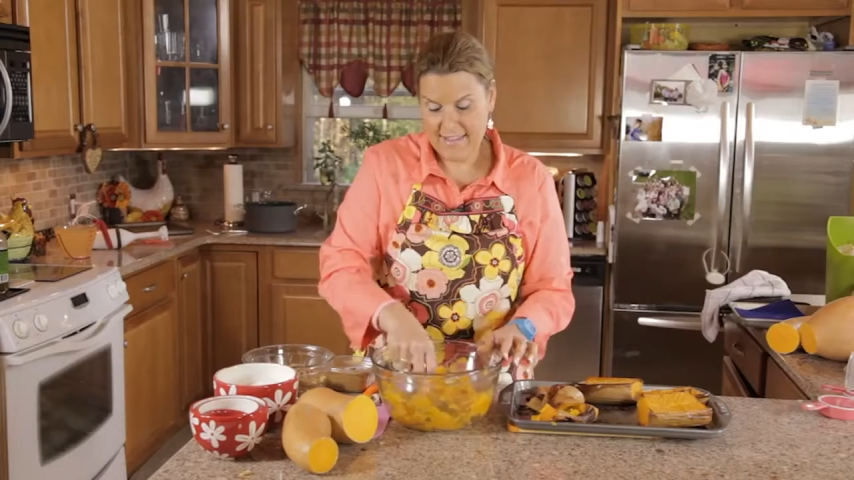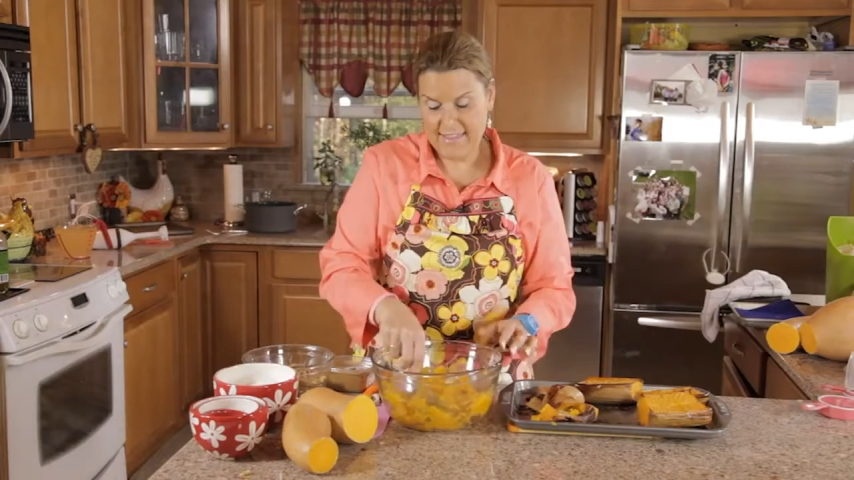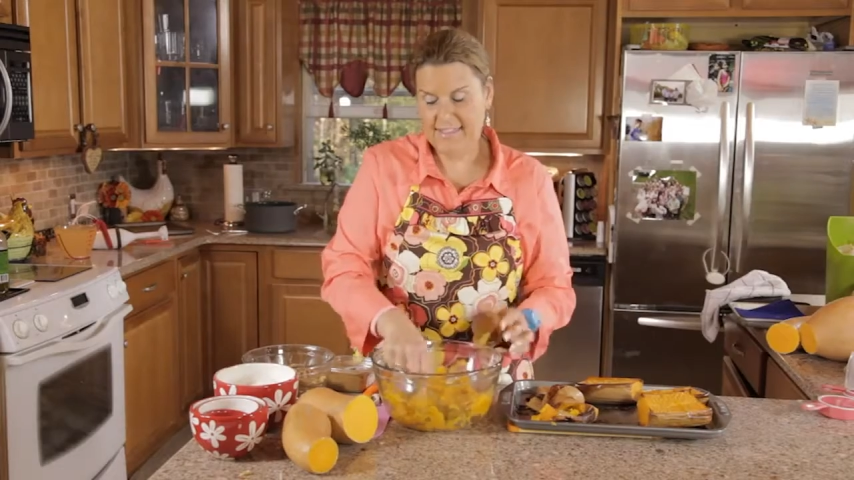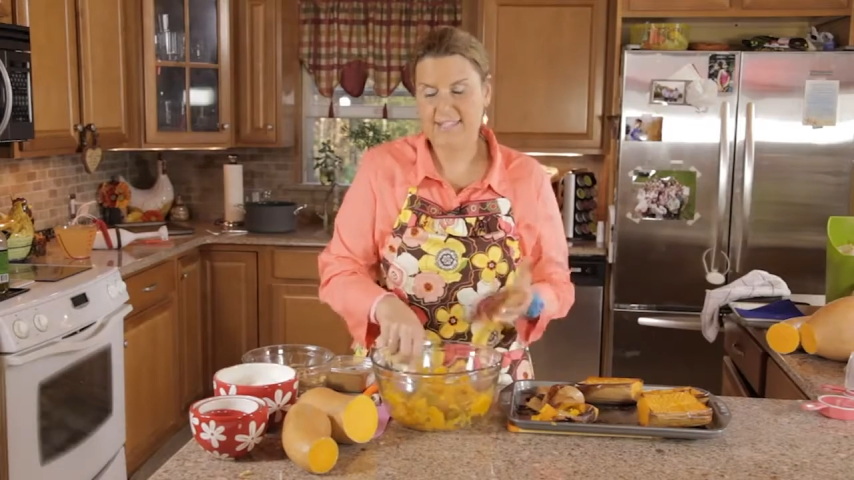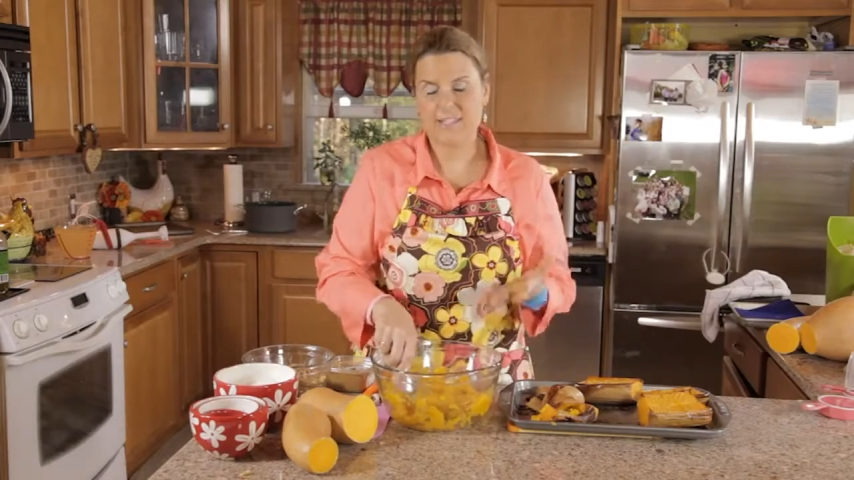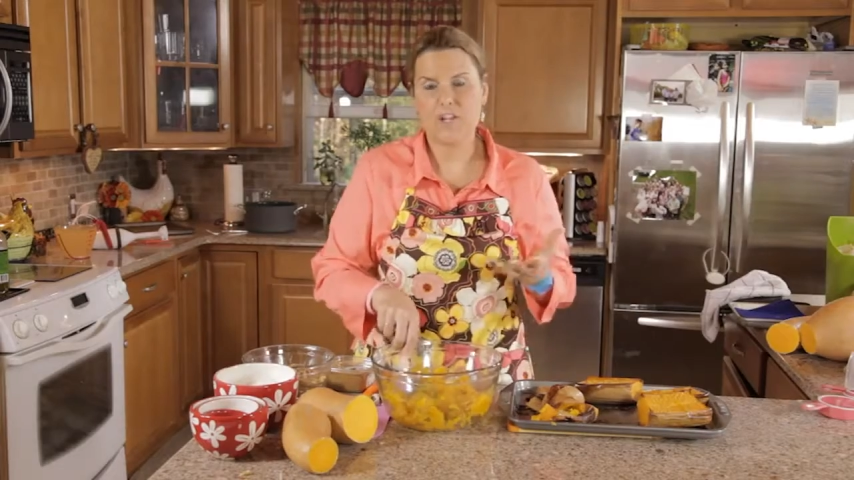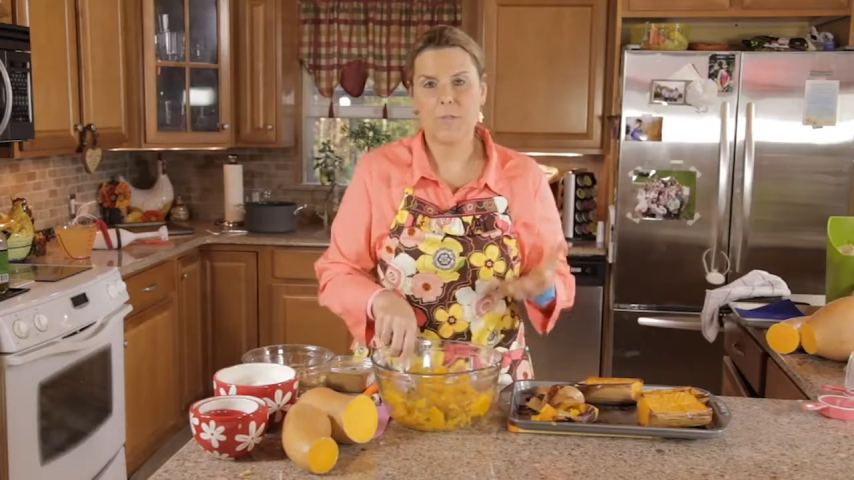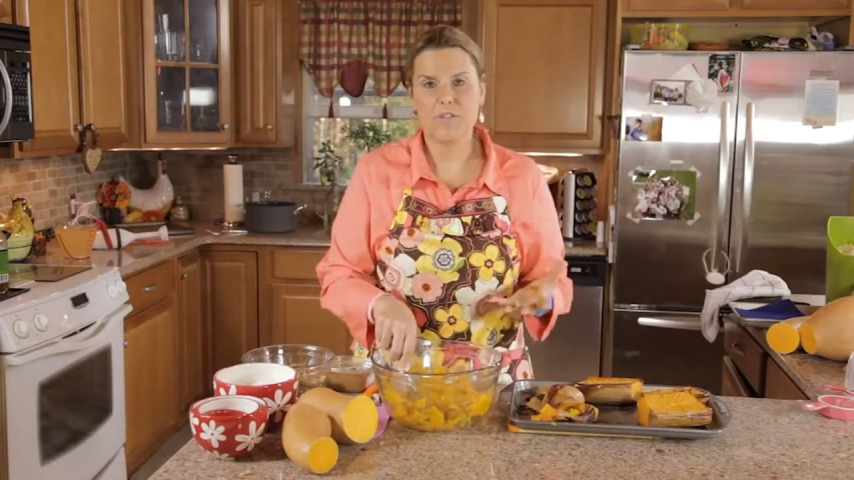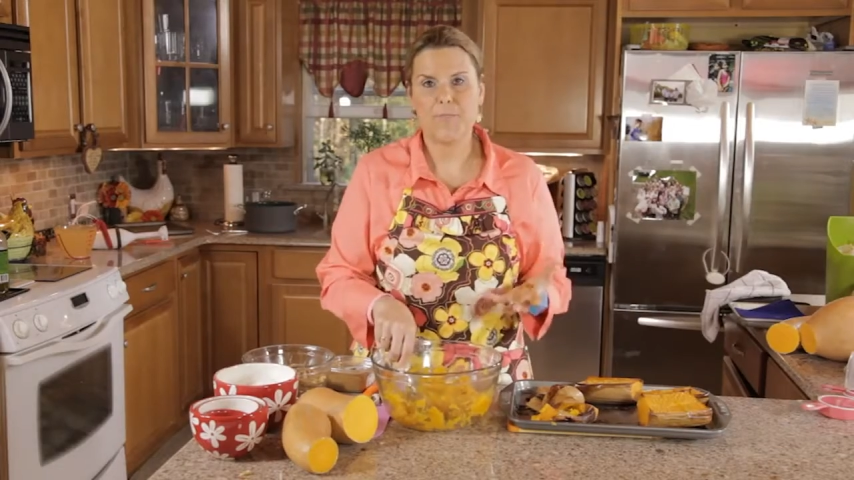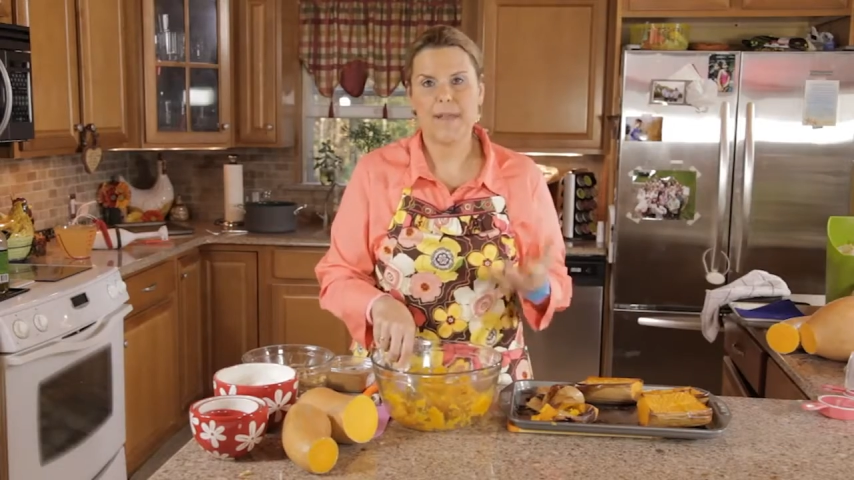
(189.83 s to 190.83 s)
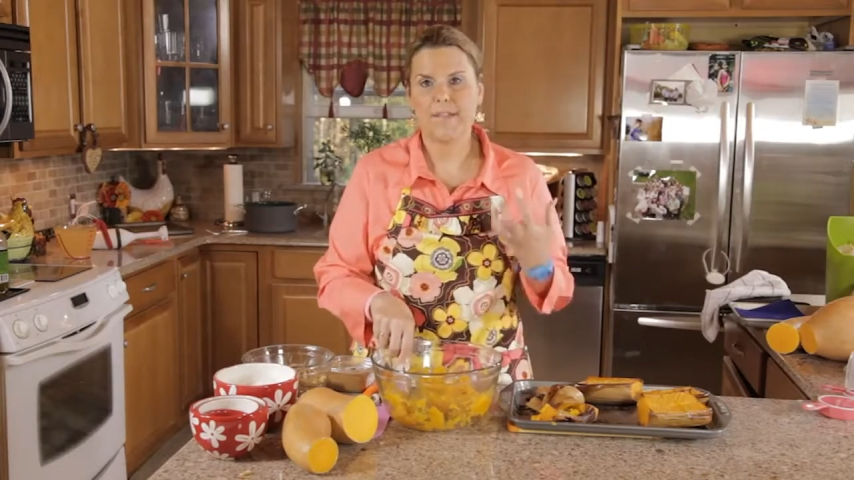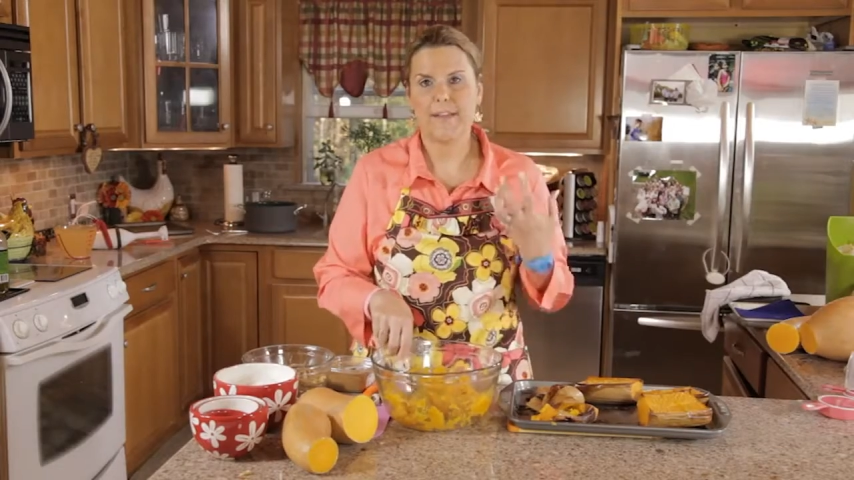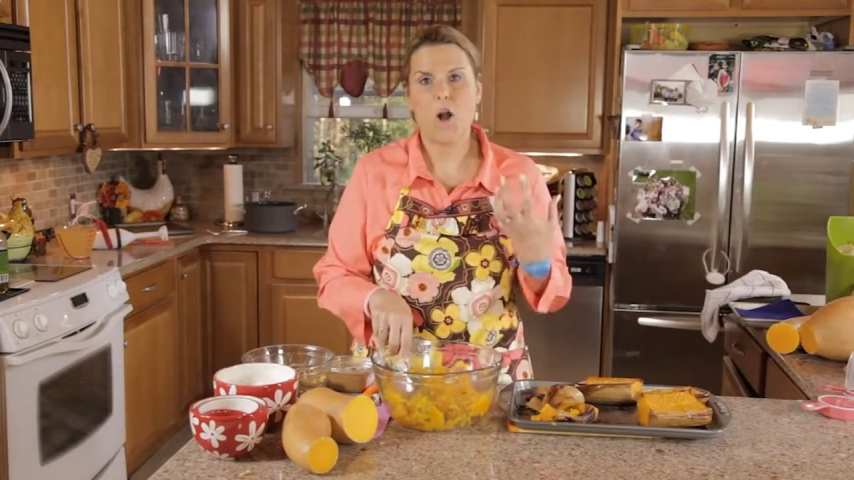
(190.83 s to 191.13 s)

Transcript: This is so much better than